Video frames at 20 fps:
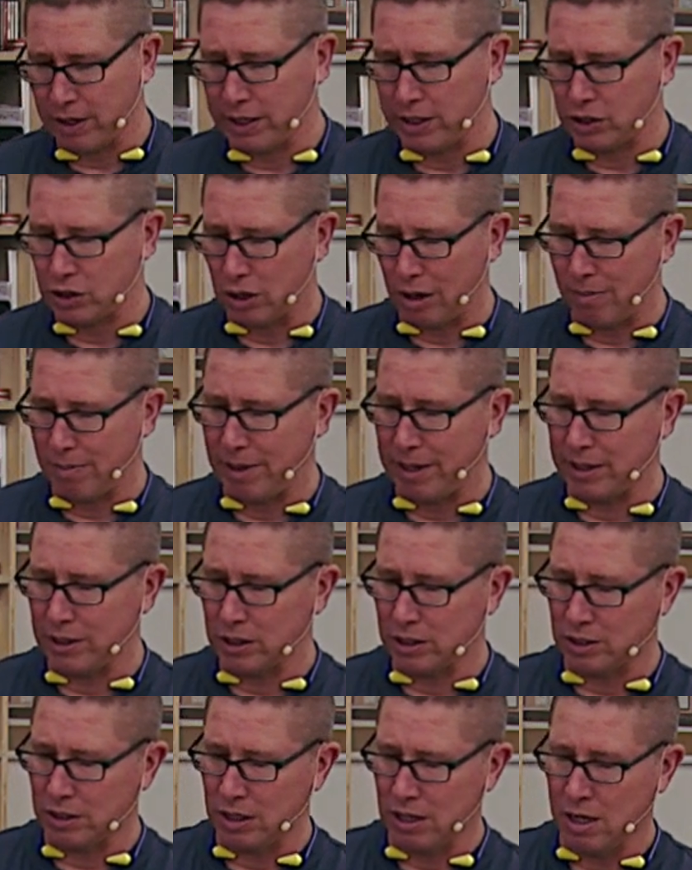any sharp
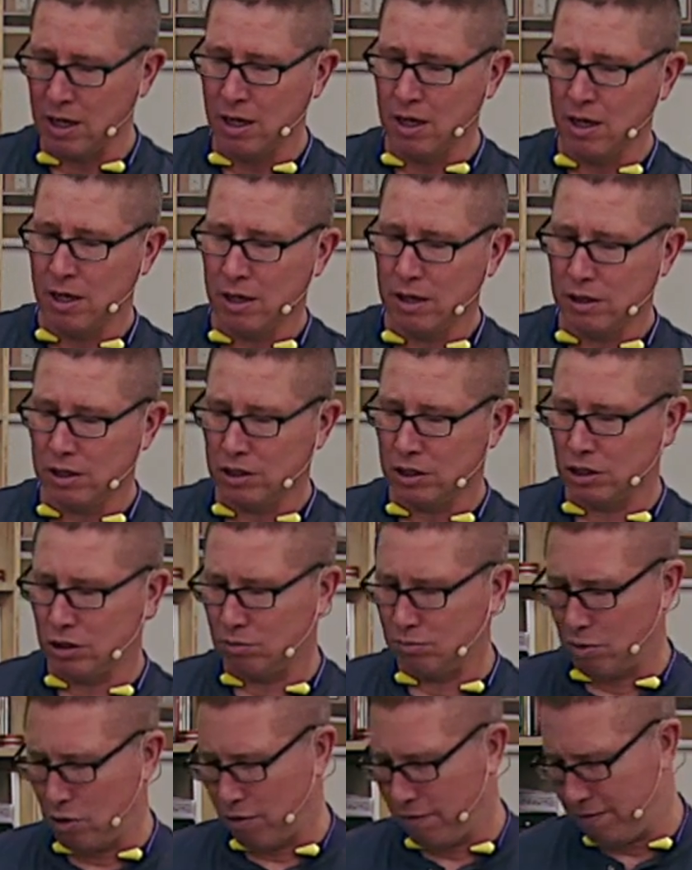edges. This is
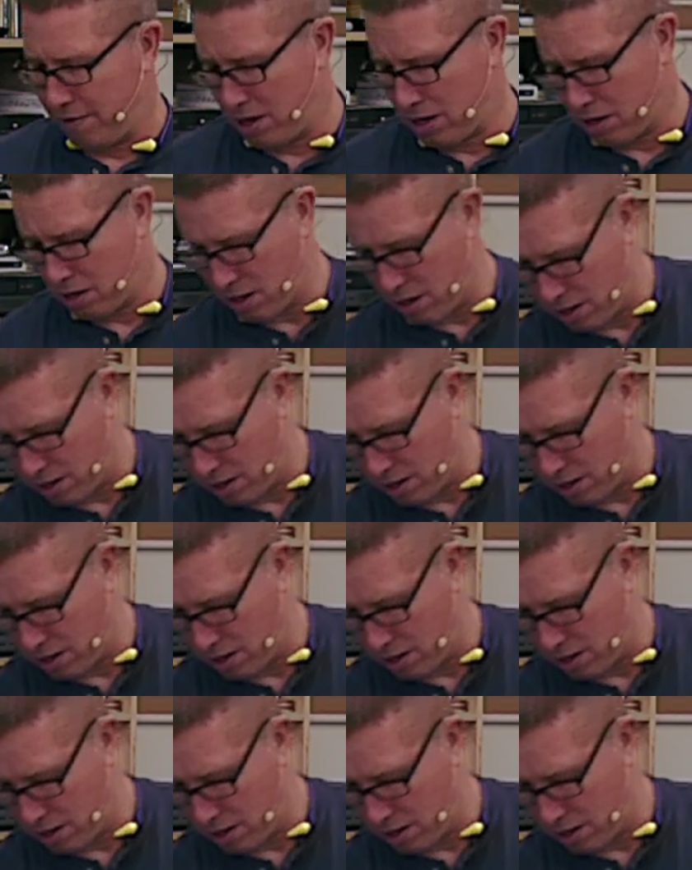perfect.